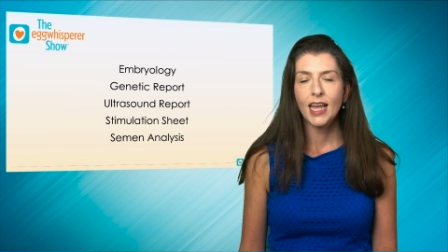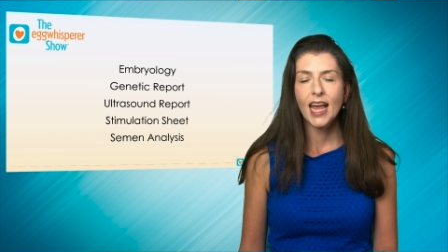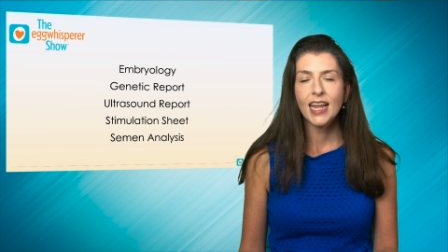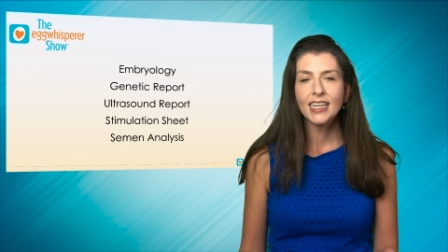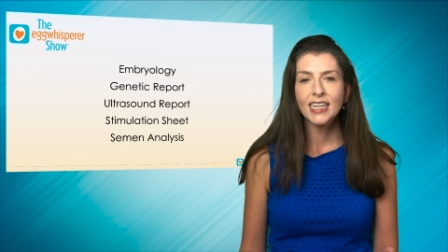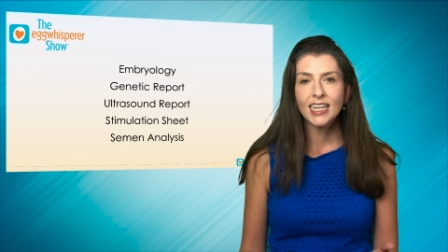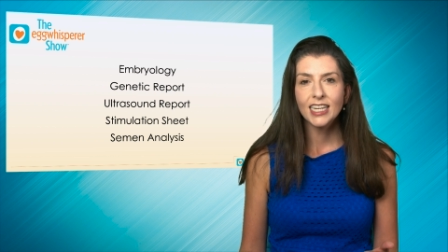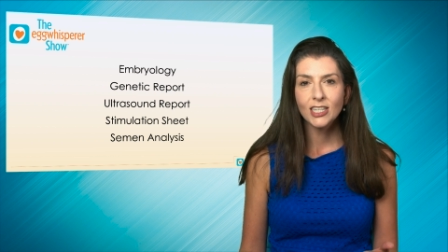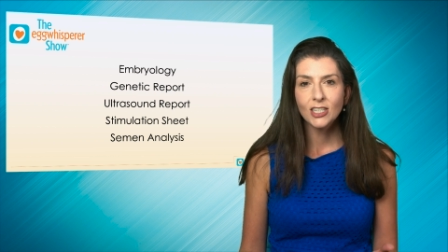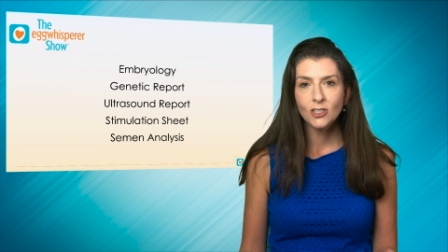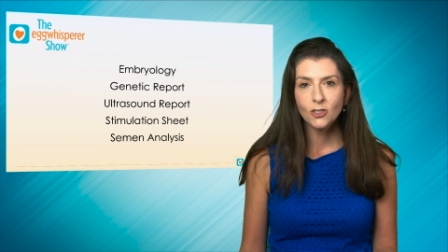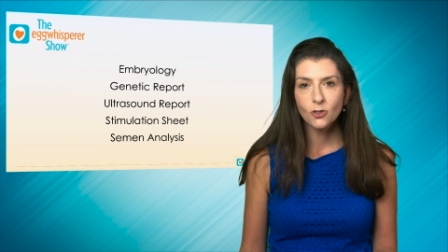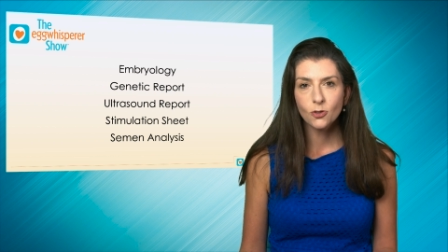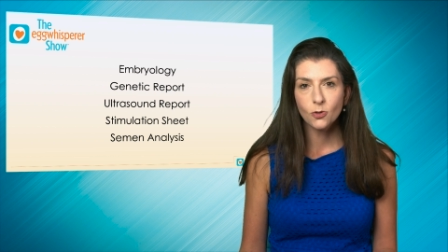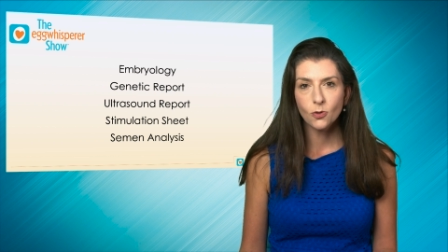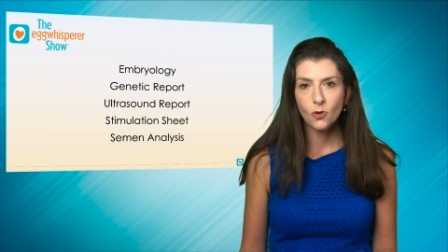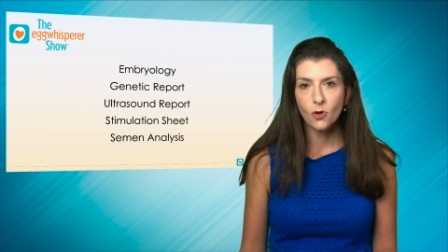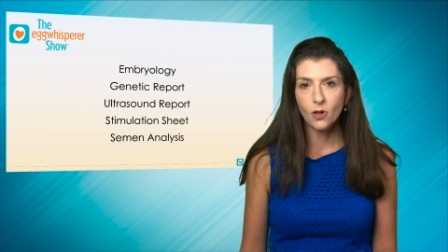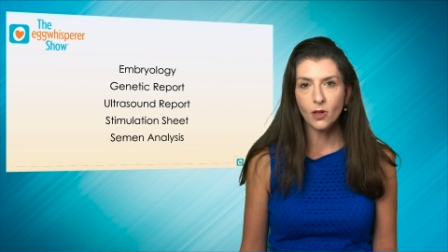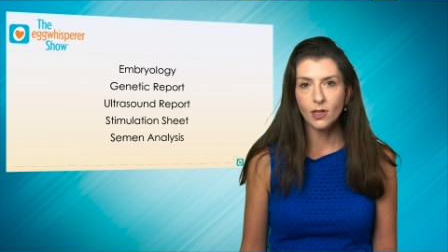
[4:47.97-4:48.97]
and in
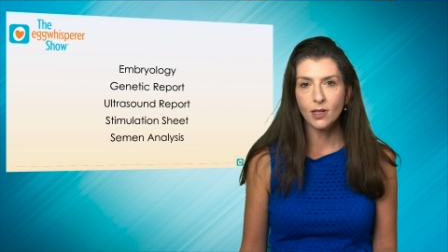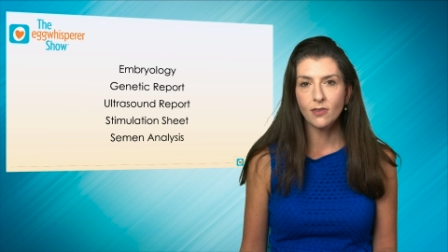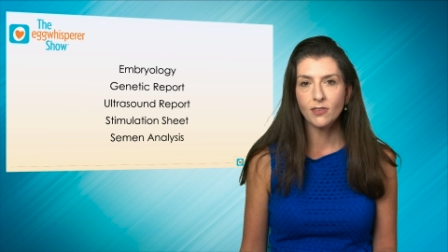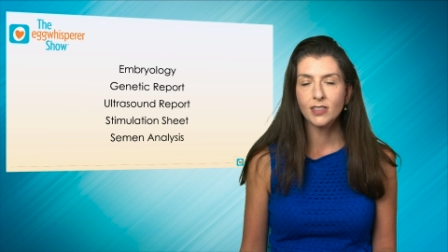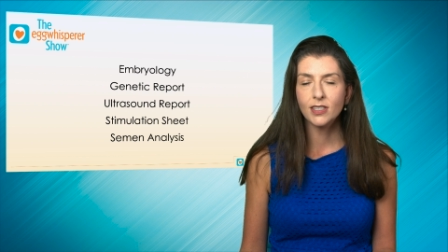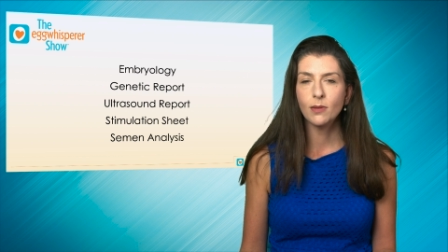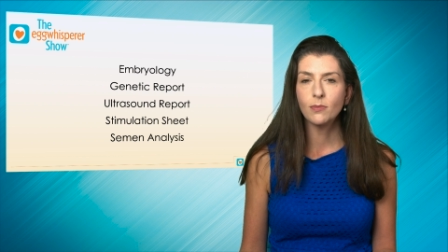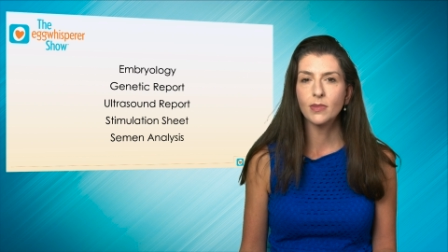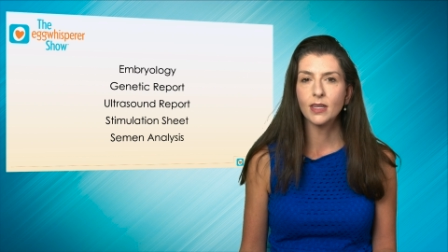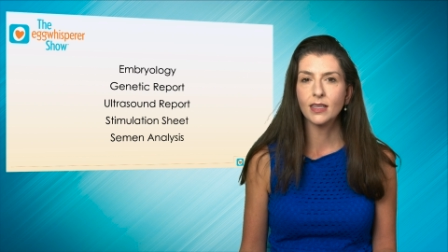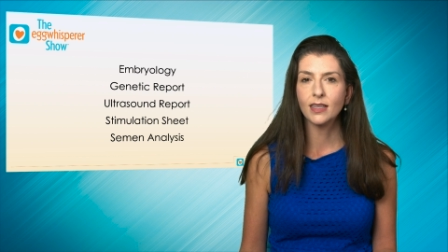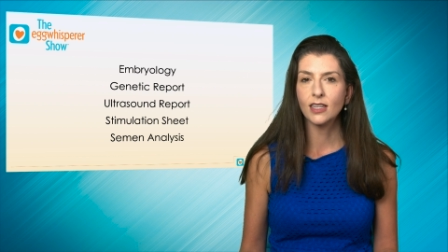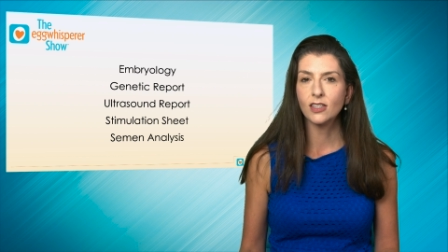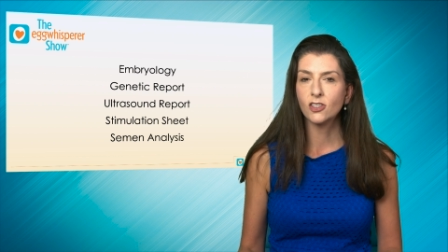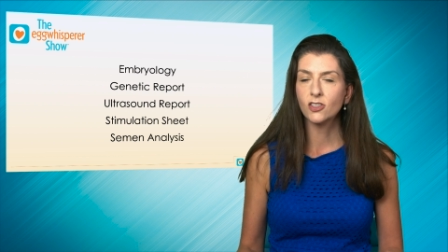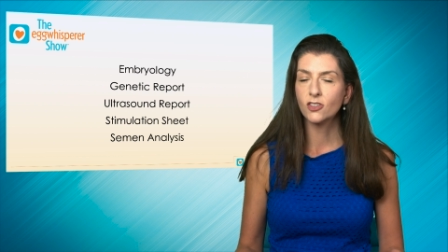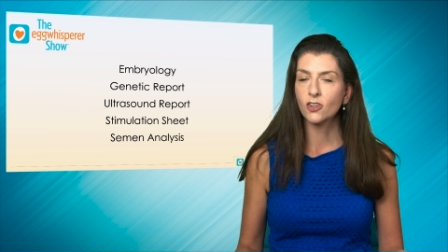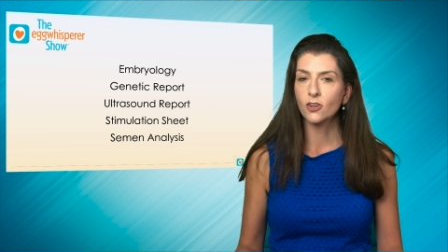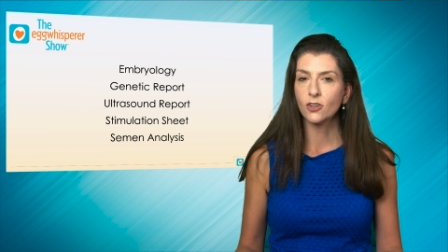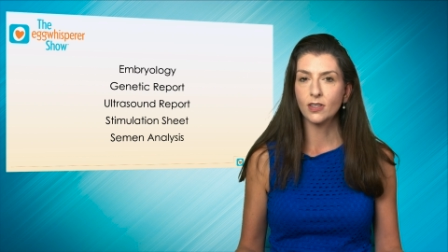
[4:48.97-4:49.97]
control of something
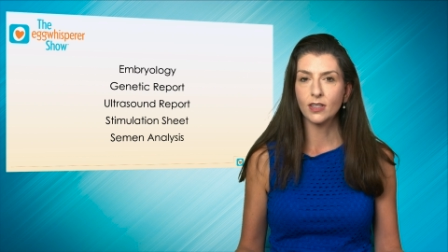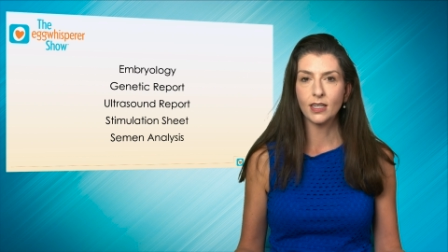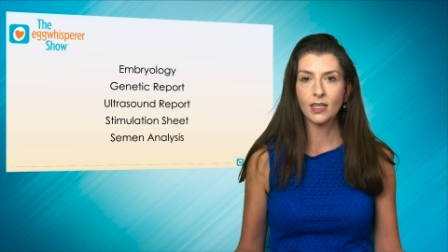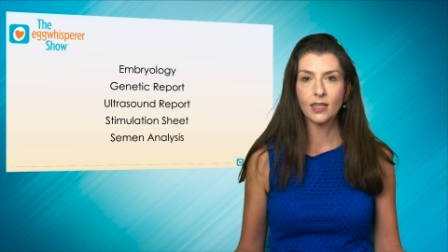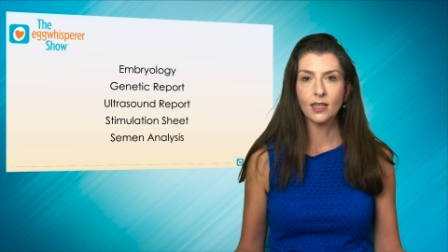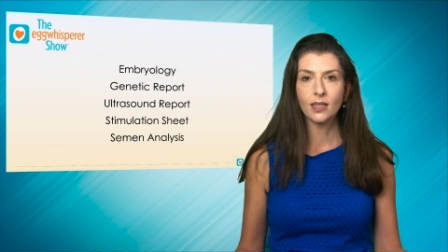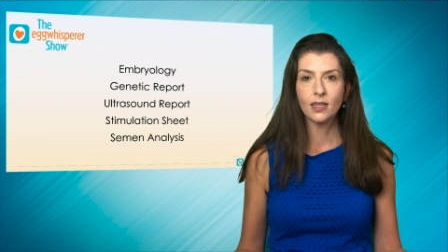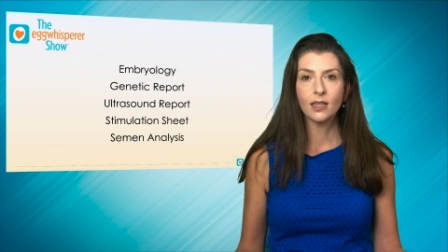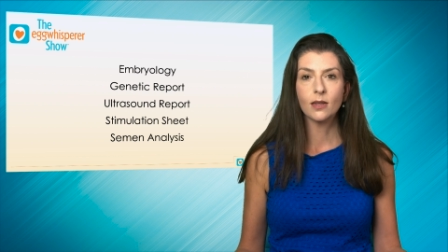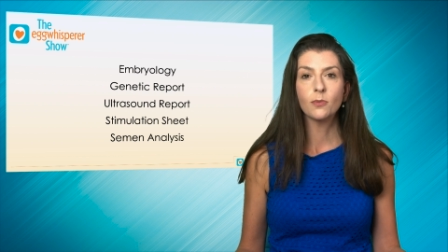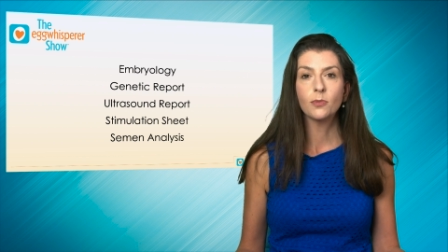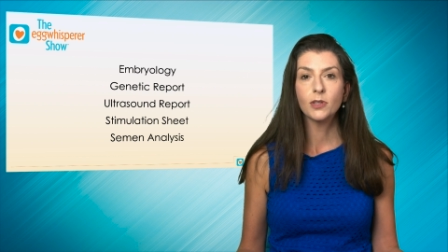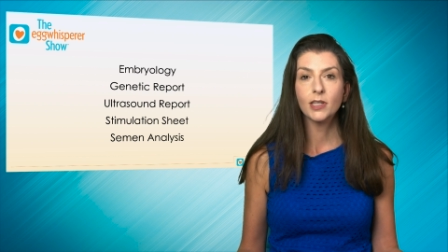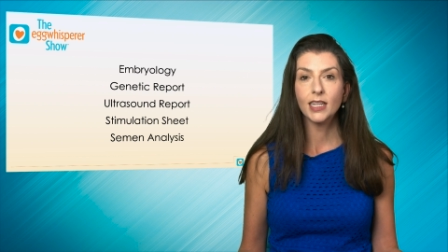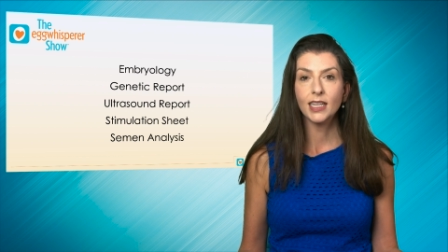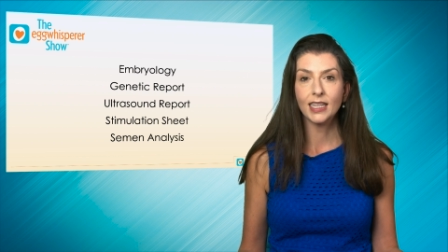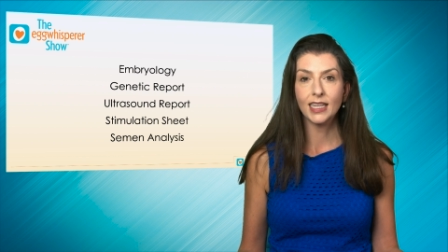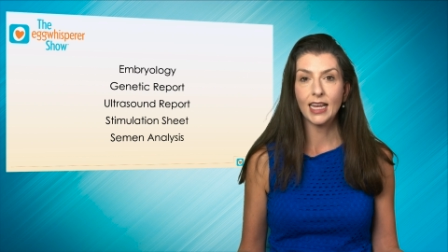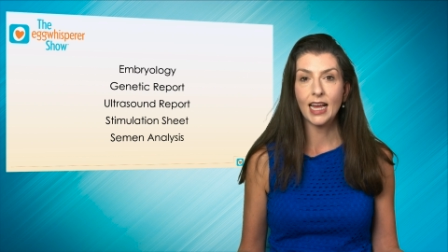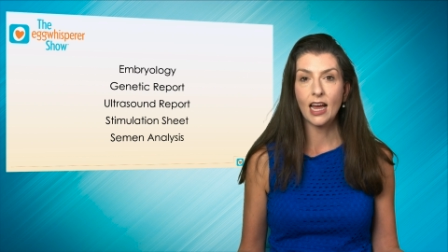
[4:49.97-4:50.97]
that's certainly
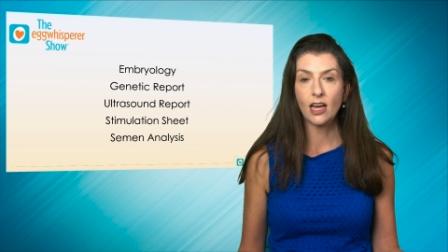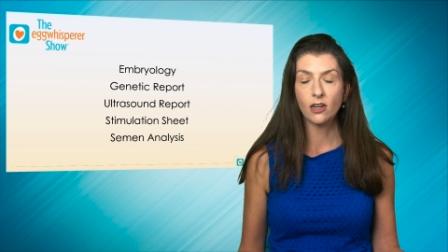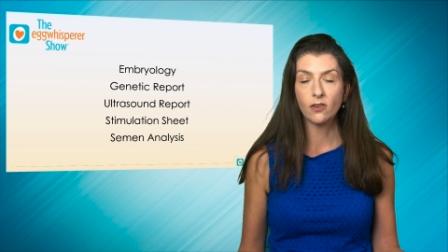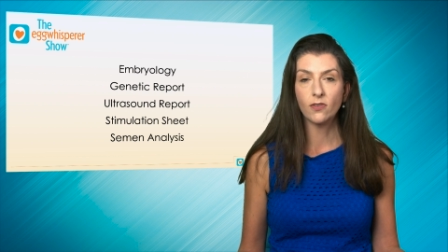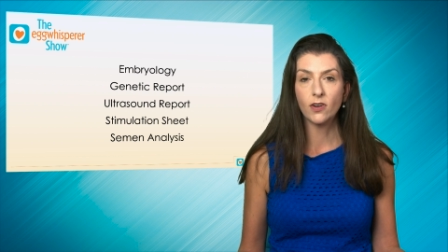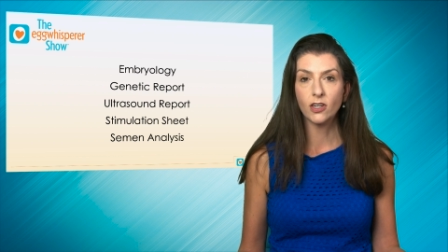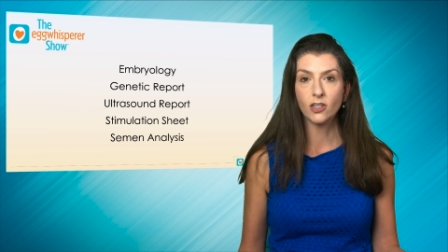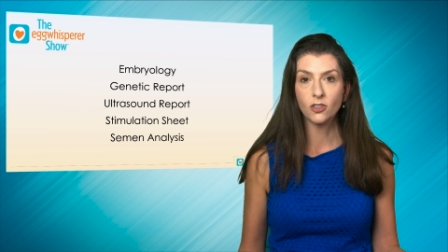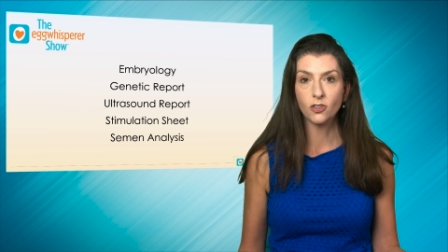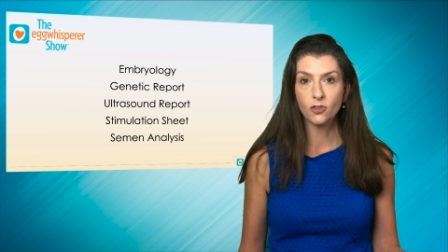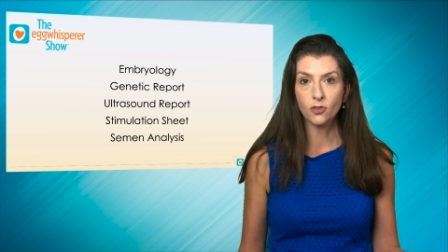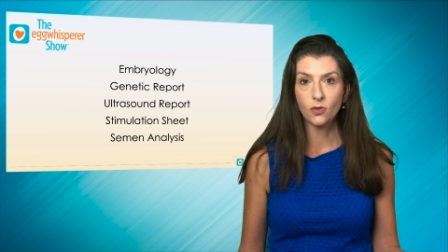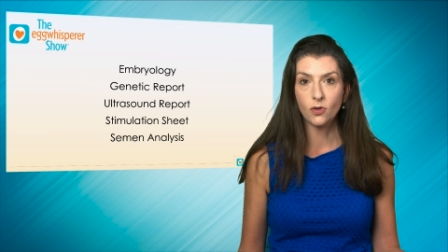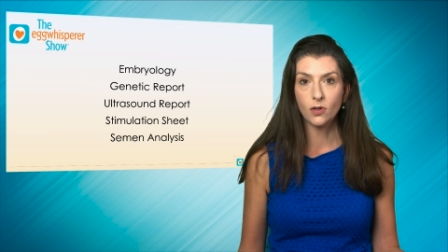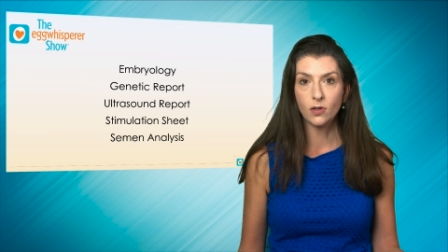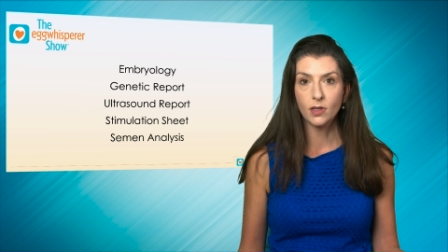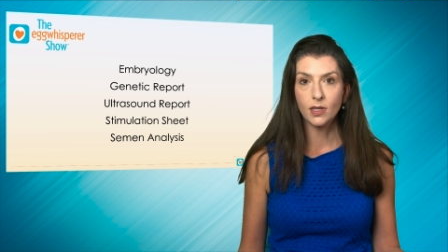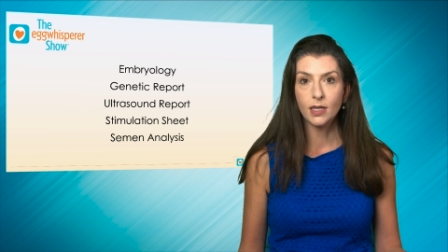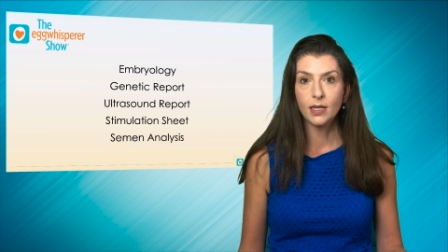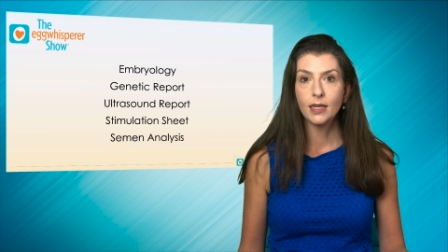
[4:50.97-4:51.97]
completely out of our
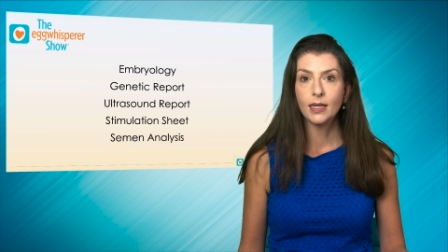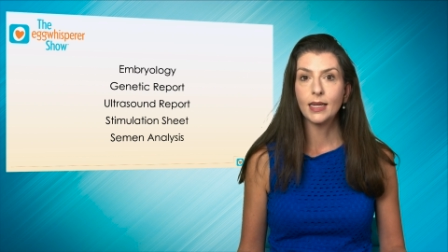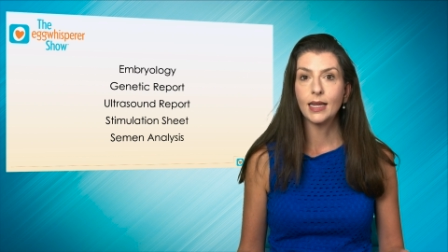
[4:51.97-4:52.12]
control.